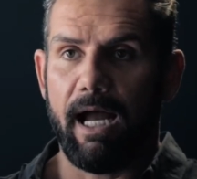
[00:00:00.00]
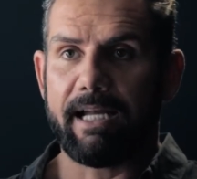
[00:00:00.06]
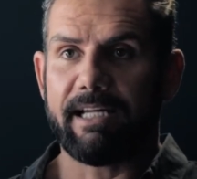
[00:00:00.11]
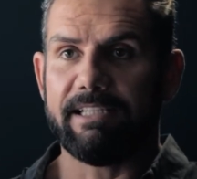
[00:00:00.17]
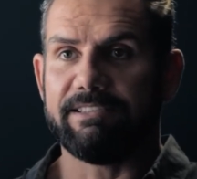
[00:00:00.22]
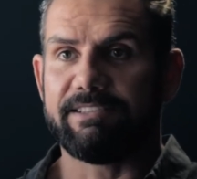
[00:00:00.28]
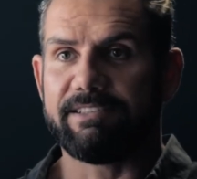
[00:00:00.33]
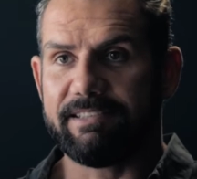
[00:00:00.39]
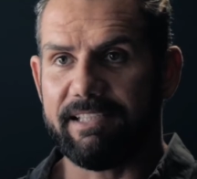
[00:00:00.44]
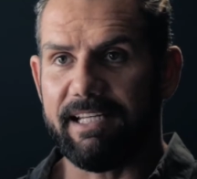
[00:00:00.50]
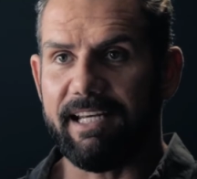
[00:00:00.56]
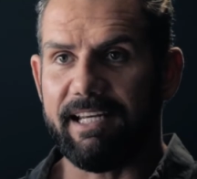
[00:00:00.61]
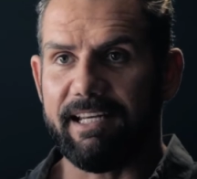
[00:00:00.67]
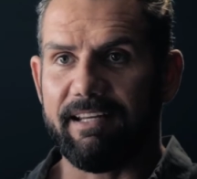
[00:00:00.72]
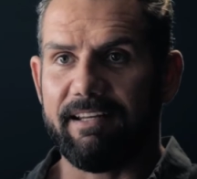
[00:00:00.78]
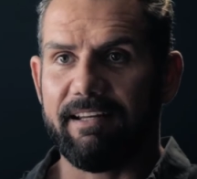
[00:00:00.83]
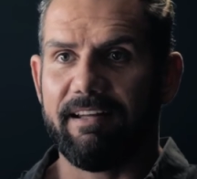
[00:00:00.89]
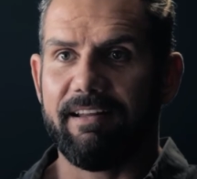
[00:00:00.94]
I can
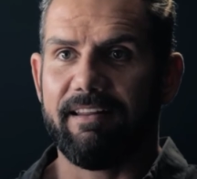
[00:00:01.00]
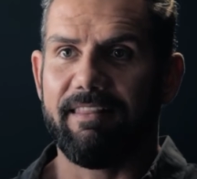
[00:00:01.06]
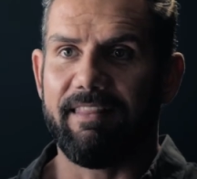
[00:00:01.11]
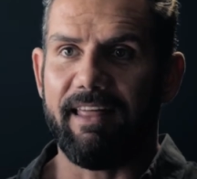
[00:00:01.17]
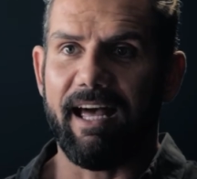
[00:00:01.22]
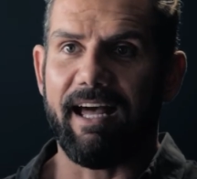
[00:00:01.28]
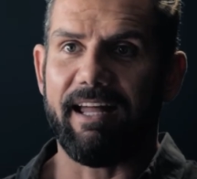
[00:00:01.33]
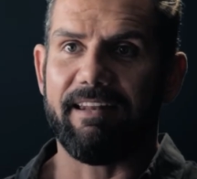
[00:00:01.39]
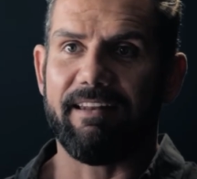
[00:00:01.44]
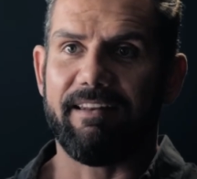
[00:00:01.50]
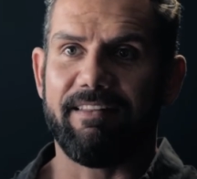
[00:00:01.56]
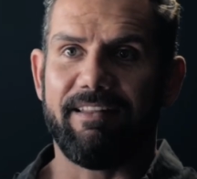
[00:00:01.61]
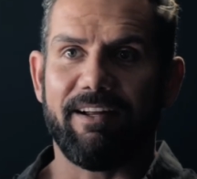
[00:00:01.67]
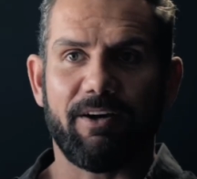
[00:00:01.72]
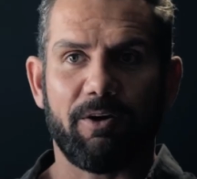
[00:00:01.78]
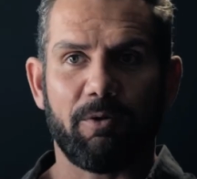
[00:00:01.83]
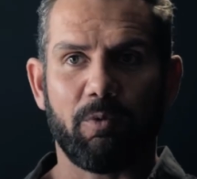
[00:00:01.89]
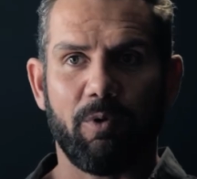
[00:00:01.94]
see
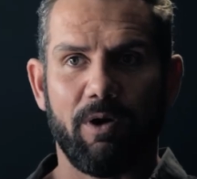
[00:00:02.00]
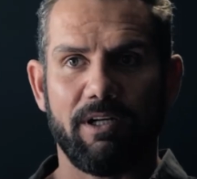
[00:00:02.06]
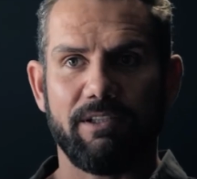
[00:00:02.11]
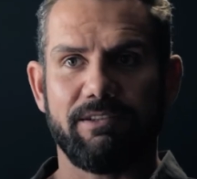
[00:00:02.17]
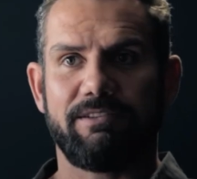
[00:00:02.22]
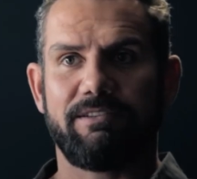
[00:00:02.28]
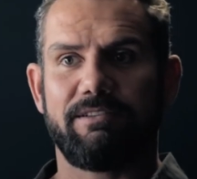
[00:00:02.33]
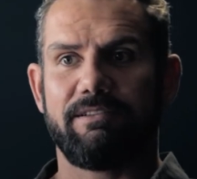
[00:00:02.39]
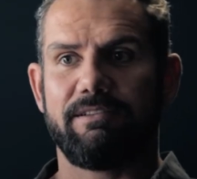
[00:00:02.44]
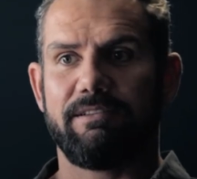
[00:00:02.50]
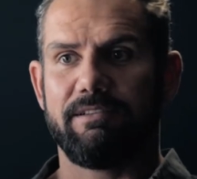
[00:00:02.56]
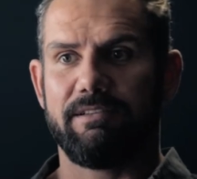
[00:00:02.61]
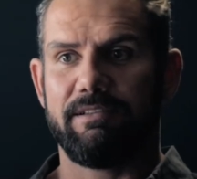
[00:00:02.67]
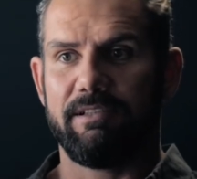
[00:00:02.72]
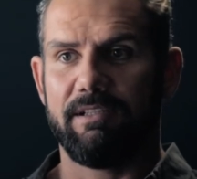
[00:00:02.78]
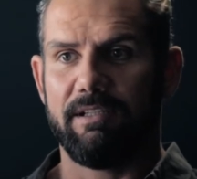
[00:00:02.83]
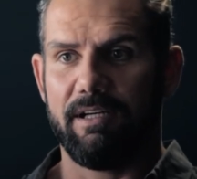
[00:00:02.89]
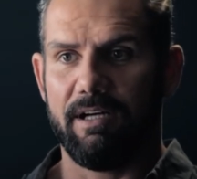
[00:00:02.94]
that there was
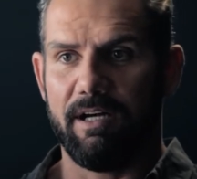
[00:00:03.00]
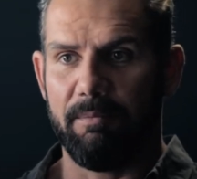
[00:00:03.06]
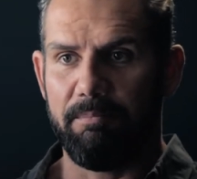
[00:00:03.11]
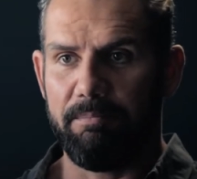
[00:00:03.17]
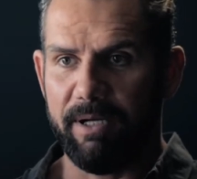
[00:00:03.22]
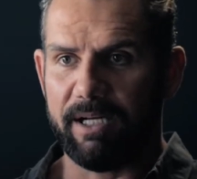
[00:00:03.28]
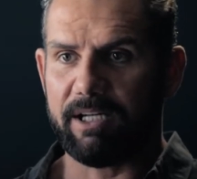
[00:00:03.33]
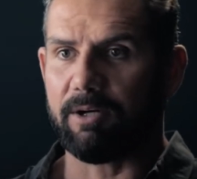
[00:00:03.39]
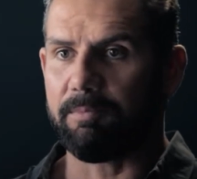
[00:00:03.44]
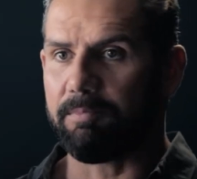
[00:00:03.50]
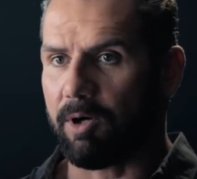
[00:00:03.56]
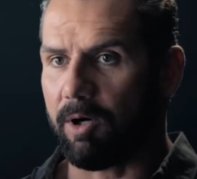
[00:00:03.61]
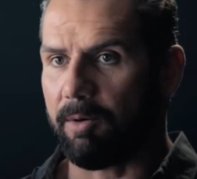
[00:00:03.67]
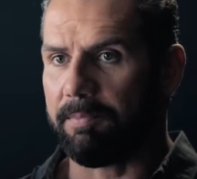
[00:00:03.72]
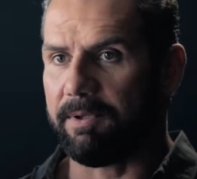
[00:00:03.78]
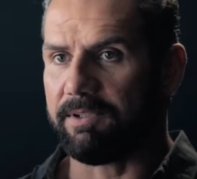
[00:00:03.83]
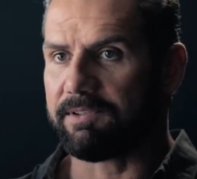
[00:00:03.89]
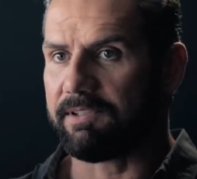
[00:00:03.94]
a bigger
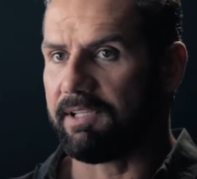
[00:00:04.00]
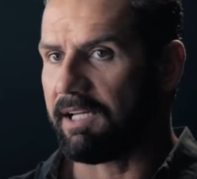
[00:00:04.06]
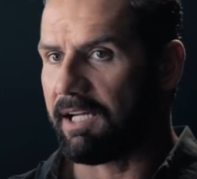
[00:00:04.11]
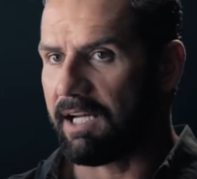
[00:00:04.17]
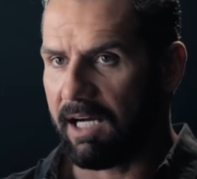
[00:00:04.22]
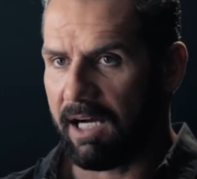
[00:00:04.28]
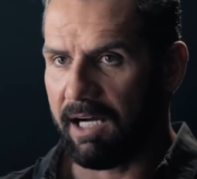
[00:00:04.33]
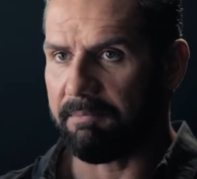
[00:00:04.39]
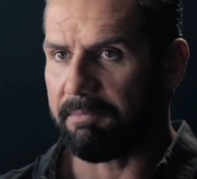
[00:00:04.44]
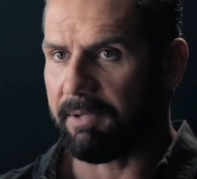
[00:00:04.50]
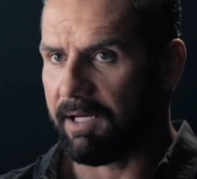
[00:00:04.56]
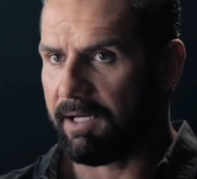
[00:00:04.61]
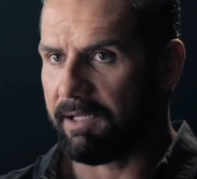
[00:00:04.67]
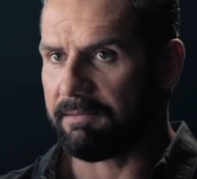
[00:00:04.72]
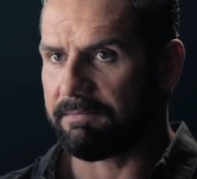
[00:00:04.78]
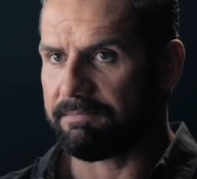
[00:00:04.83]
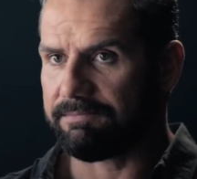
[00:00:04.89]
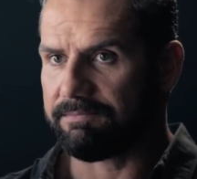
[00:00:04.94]
purpose than
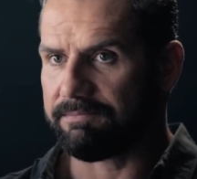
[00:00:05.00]
combat.